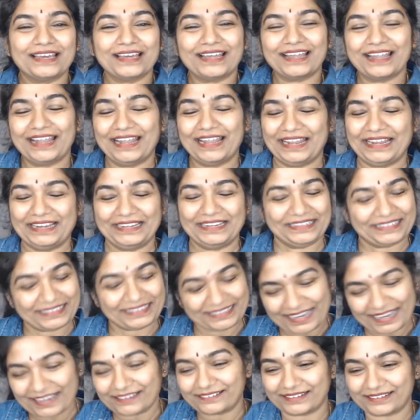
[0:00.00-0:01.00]
And I
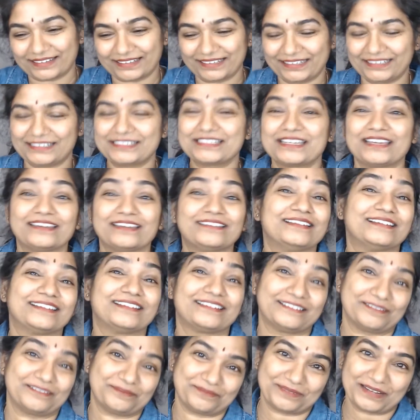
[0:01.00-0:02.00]
really take that
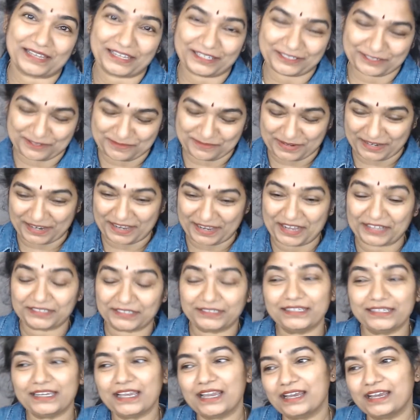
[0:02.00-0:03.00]
reply to my heart.
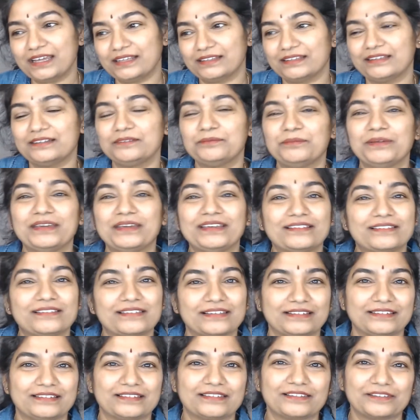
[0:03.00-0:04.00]
Yeah, that makes sense.
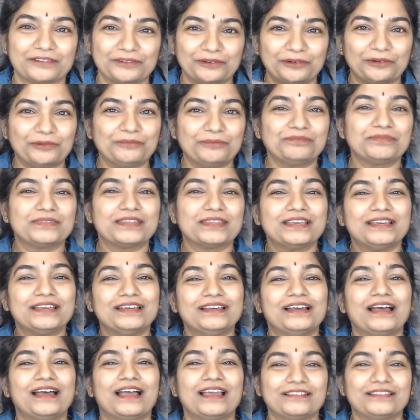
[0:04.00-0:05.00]
So
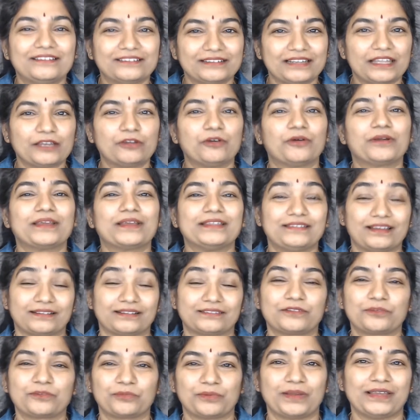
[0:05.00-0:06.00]
I thought like, okay, that's
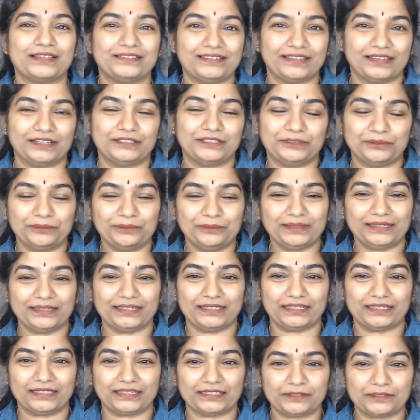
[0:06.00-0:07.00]
why they are doing
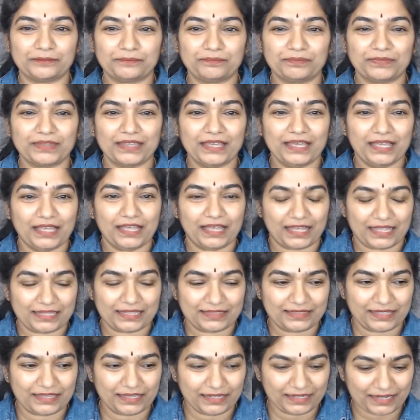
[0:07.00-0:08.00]
it. And then
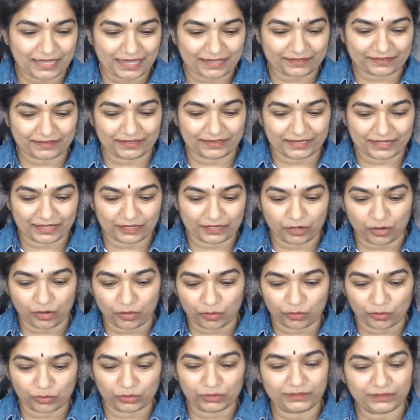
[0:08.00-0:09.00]
as I get
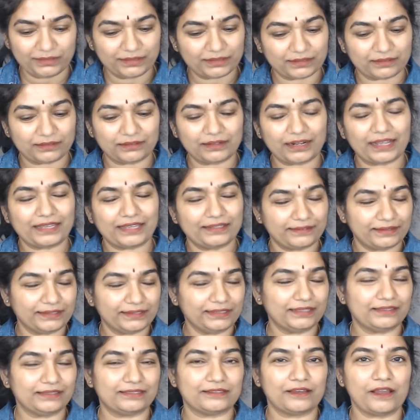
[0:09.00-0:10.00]
older, I really
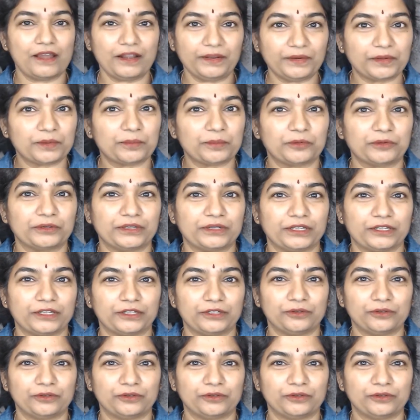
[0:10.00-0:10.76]
thought about it.